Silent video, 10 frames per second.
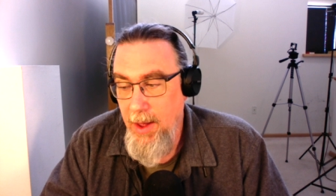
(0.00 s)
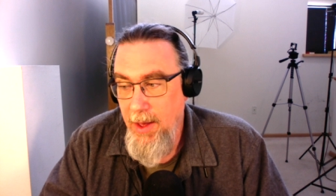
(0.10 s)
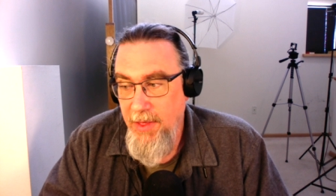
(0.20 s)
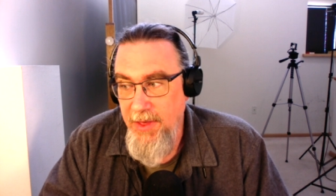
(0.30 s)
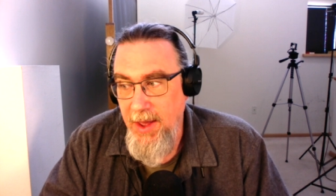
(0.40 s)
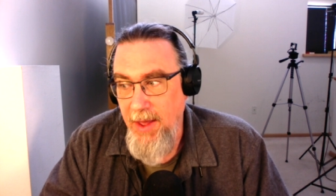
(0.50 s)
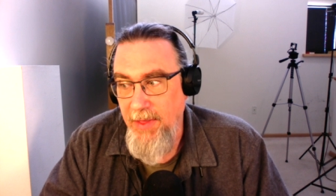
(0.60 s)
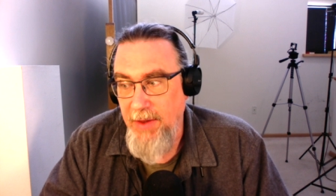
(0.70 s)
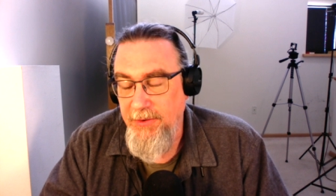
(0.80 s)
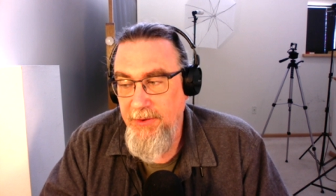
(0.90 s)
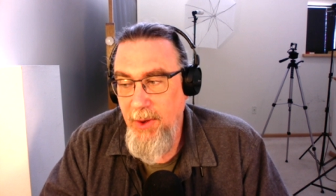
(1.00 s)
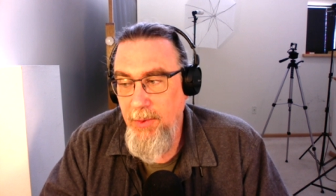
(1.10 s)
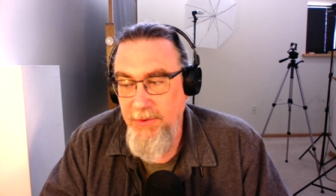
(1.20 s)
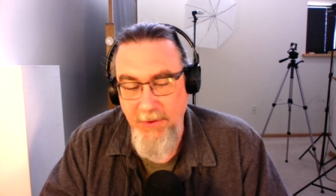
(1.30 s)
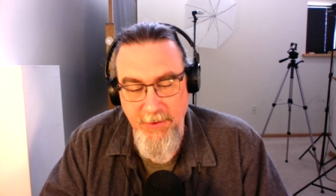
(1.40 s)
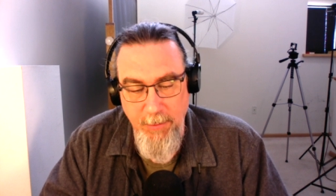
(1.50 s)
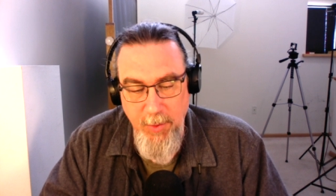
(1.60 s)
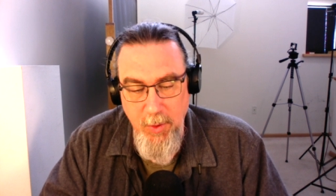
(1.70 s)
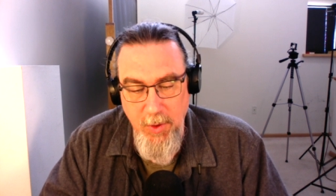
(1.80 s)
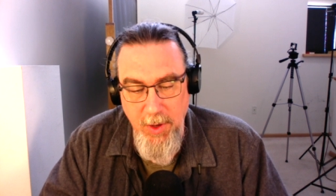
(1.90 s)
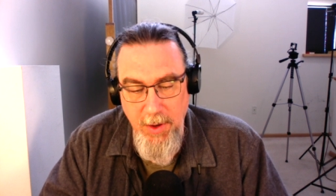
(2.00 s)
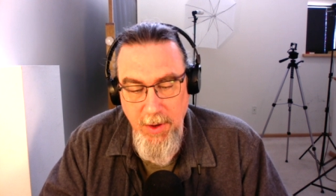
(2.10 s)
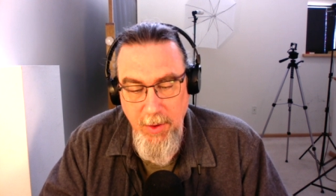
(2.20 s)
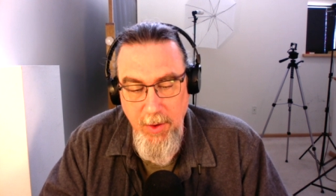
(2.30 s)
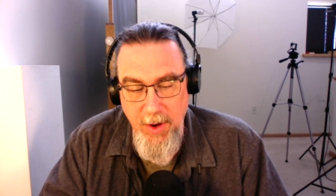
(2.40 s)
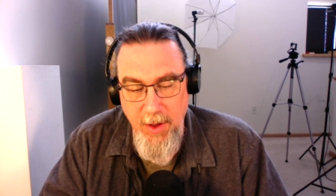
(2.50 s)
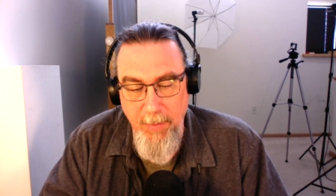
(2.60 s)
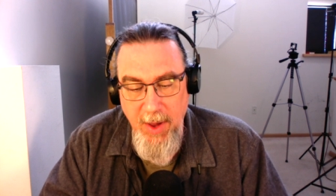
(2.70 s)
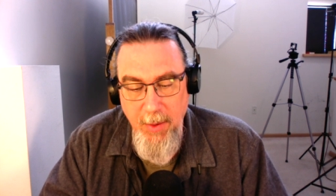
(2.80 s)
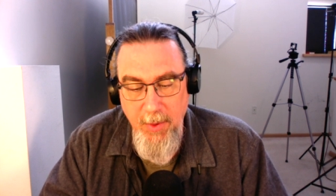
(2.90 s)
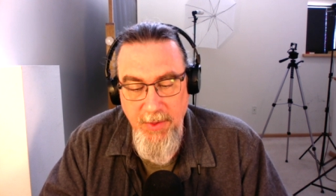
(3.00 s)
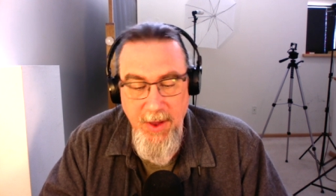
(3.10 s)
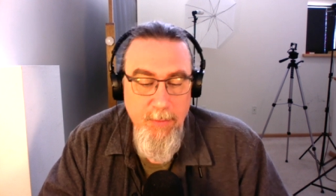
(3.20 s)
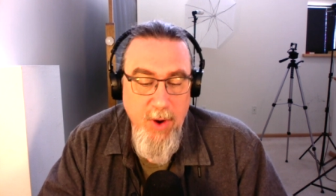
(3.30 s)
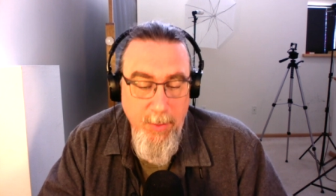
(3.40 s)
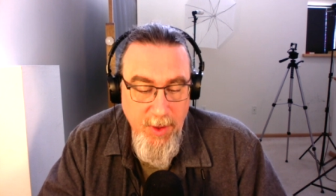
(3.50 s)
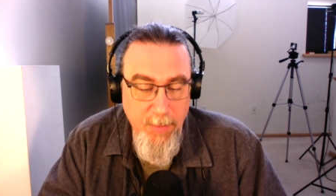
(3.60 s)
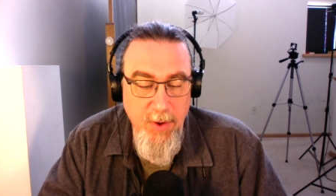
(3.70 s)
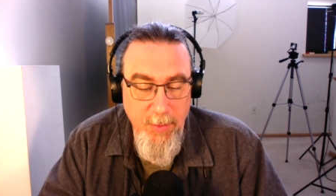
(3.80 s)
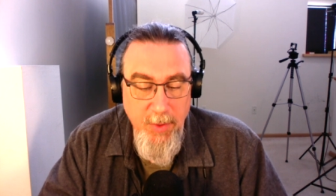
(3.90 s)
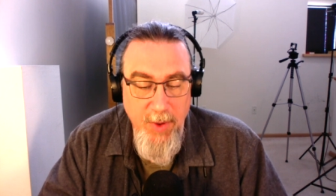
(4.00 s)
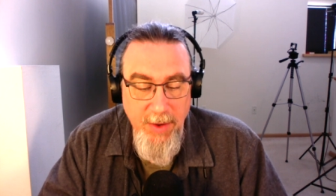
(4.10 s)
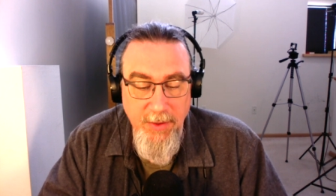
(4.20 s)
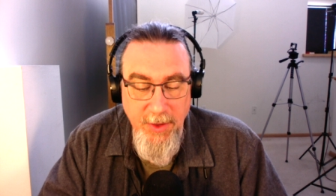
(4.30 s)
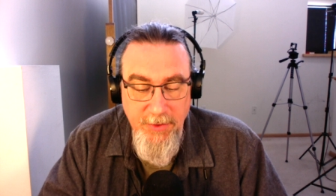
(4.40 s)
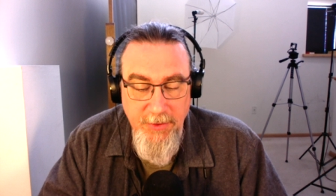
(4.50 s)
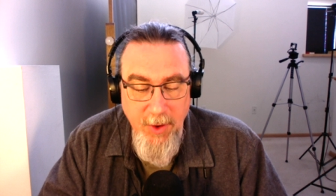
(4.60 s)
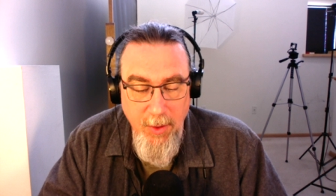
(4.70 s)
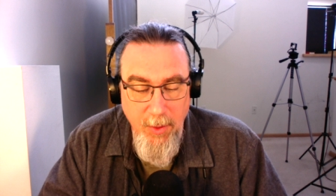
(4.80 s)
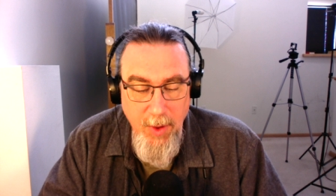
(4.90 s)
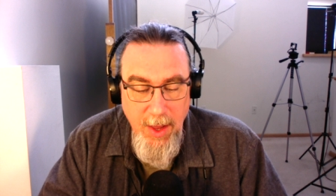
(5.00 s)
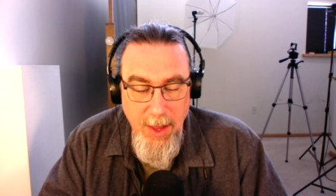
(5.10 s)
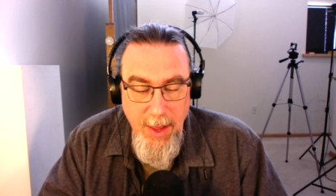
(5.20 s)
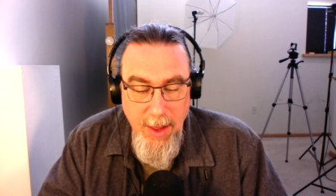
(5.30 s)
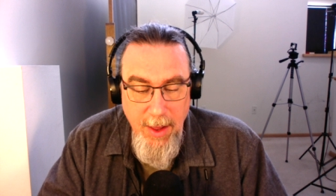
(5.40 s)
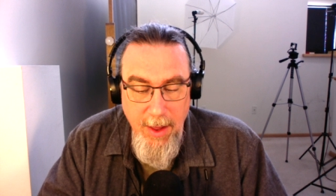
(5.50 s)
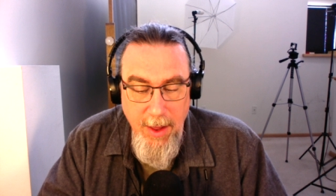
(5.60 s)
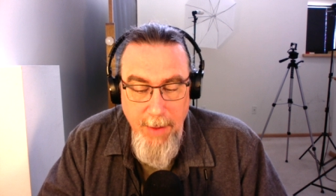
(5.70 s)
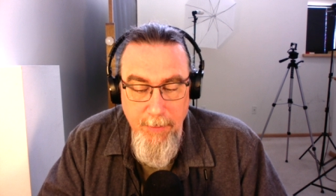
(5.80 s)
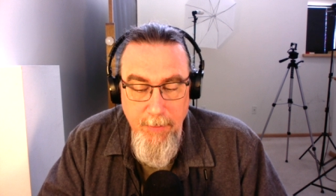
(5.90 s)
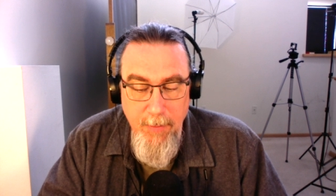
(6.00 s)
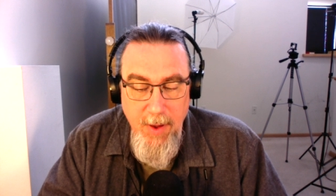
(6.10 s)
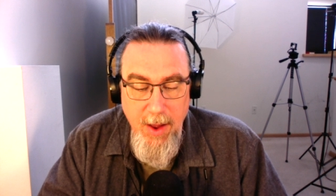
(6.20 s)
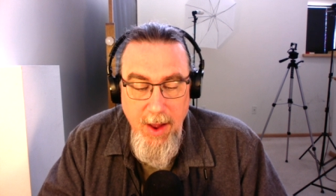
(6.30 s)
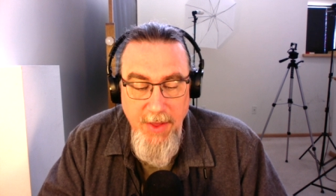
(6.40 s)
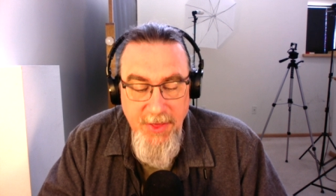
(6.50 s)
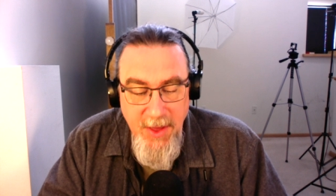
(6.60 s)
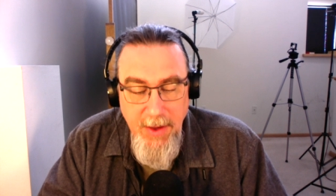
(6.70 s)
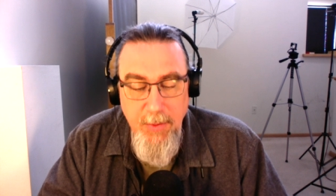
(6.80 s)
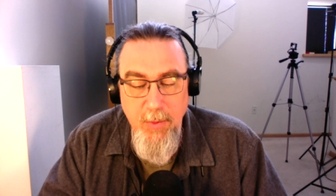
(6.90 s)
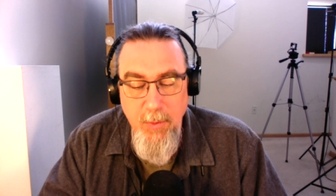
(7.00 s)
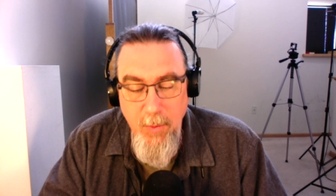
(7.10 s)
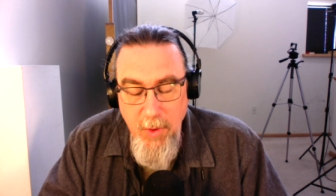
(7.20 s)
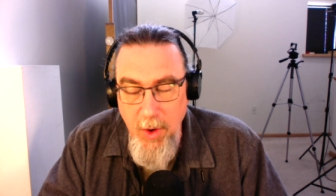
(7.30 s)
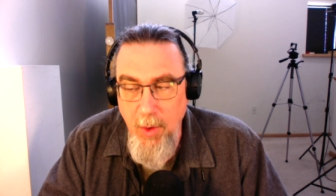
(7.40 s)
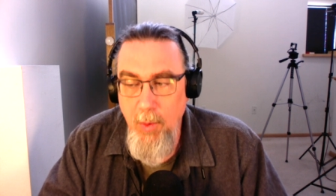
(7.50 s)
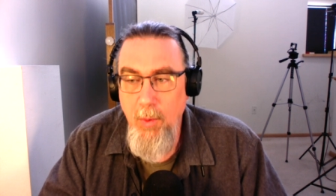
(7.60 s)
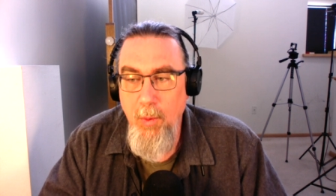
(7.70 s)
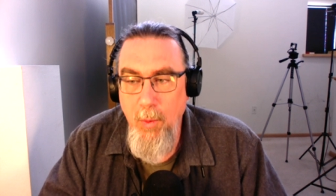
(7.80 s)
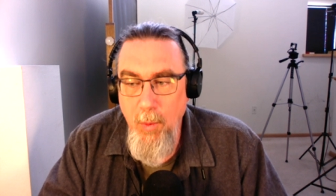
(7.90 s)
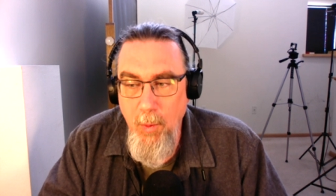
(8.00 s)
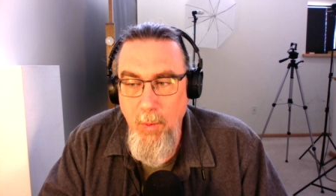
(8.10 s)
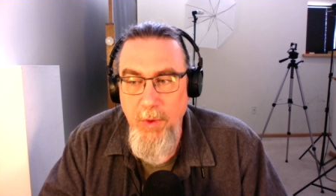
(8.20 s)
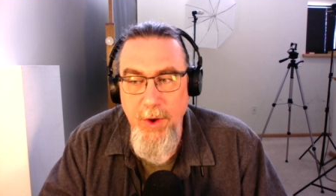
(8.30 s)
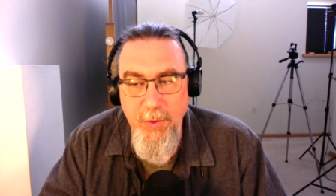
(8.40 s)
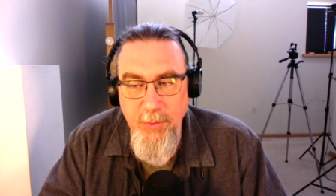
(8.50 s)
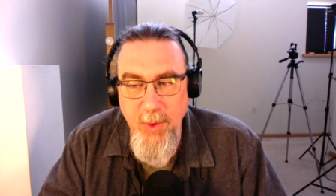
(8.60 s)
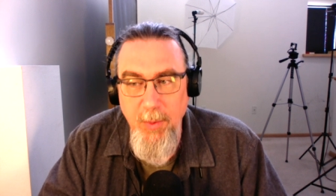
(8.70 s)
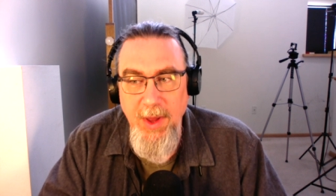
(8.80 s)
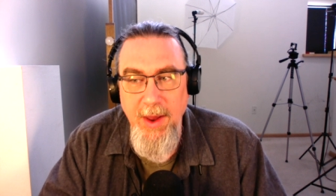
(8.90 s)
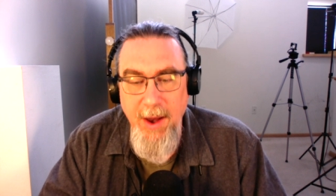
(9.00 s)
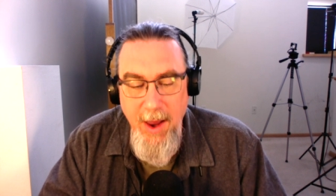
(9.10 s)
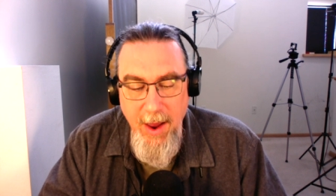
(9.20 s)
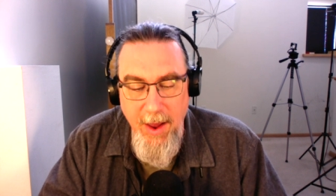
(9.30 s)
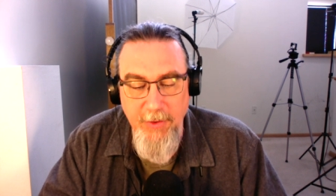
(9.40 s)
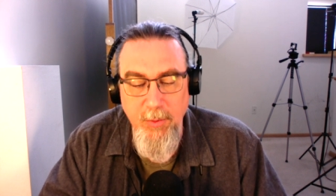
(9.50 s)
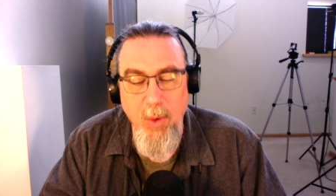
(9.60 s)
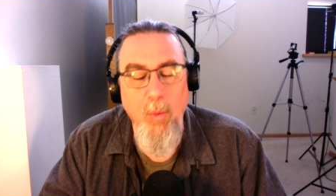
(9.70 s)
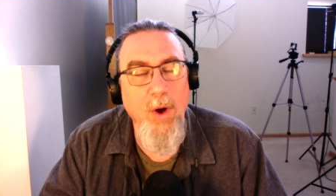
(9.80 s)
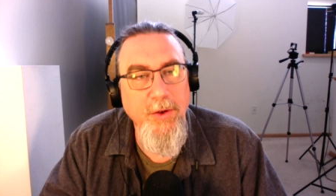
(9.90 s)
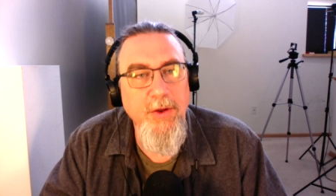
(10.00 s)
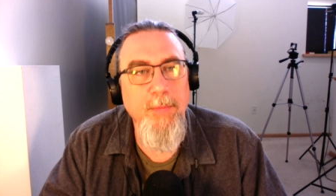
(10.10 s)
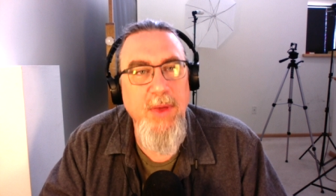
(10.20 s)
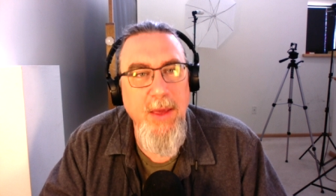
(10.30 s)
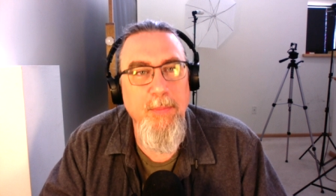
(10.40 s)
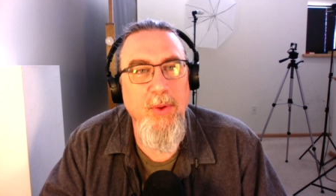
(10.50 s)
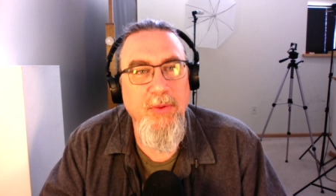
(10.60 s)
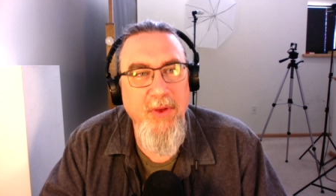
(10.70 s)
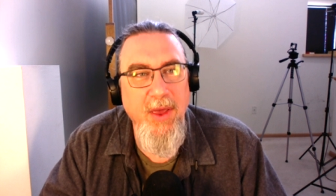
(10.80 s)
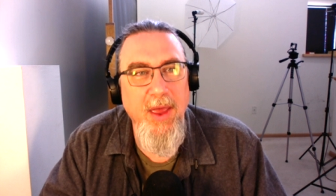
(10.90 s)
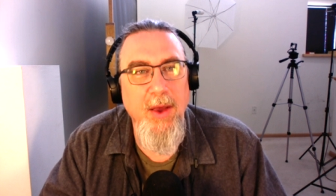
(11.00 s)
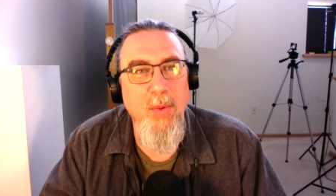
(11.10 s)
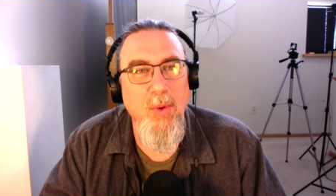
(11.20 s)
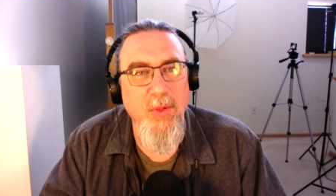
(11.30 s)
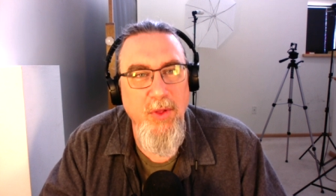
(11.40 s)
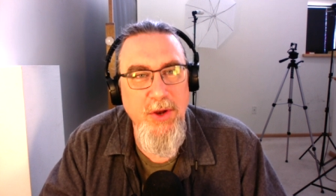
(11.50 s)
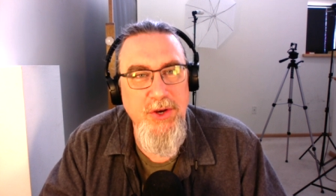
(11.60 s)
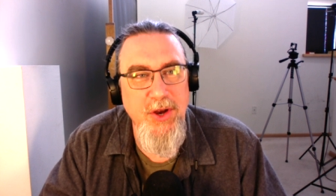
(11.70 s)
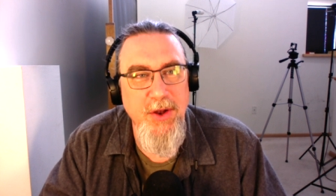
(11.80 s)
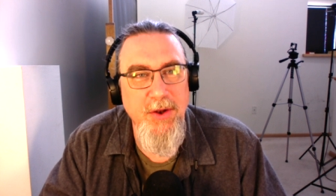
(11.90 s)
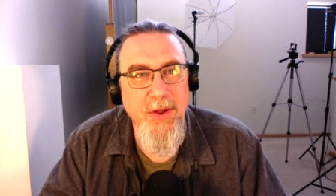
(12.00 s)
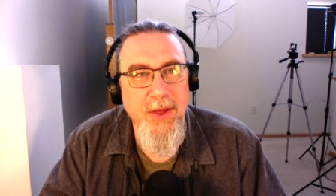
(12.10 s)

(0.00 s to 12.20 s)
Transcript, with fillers: thinking that Stoicism could help out with that, and probably rightly so. I think, you know, here's where we can ask, well, what do people take religion